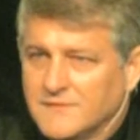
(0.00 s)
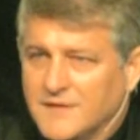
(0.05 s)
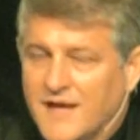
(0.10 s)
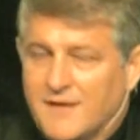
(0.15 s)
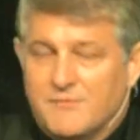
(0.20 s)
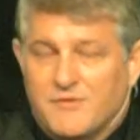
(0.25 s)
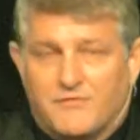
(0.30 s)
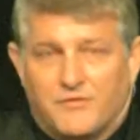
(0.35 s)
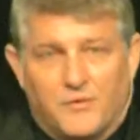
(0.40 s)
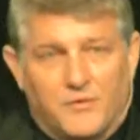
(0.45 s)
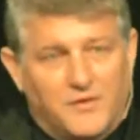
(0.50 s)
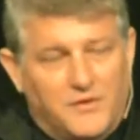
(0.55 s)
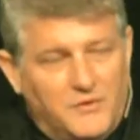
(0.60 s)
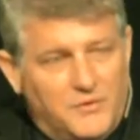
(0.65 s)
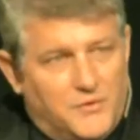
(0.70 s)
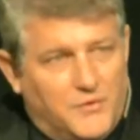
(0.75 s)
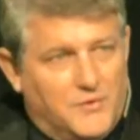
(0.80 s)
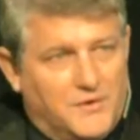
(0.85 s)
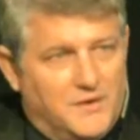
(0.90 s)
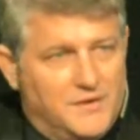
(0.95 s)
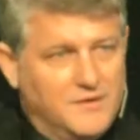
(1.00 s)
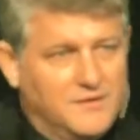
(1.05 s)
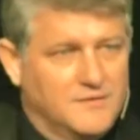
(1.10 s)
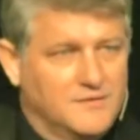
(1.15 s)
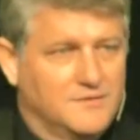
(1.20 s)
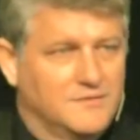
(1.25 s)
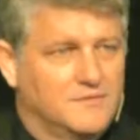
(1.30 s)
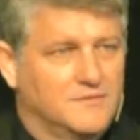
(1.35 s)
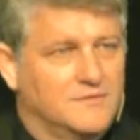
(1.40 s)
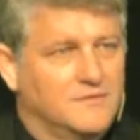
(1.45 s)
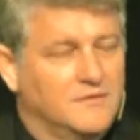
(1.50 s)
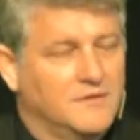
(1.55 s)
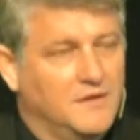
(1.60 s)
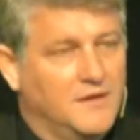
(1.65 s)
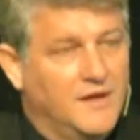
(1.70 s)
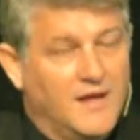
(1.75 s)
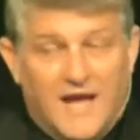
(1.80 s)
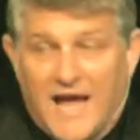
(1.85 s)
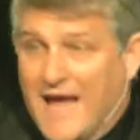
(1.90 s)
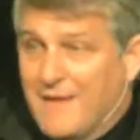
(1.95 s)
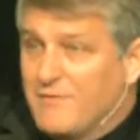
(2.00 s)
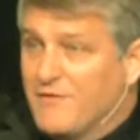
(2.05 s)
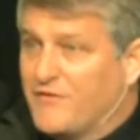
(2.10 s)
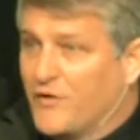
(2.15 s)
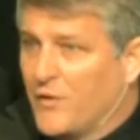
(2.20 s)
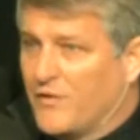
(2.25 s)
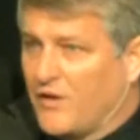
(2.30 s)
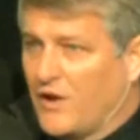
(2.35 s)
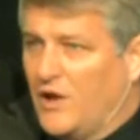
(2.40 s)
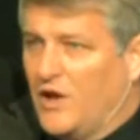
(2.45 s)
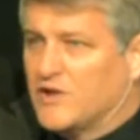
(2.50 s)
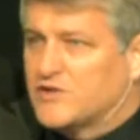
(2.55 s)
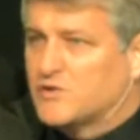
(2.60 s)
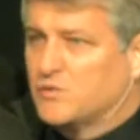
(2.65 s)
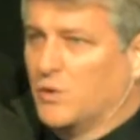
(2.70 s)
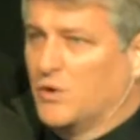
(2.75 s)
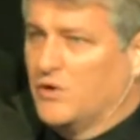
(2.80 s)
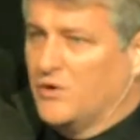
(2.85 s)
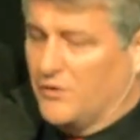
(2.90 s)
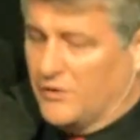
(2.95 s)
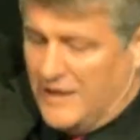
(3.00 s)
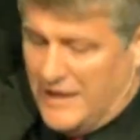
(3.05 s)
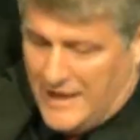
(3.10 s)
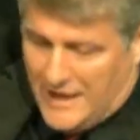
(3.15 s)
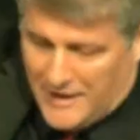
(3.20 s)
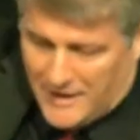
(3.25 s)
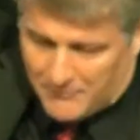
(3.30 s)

and before the Lord and before the lost world,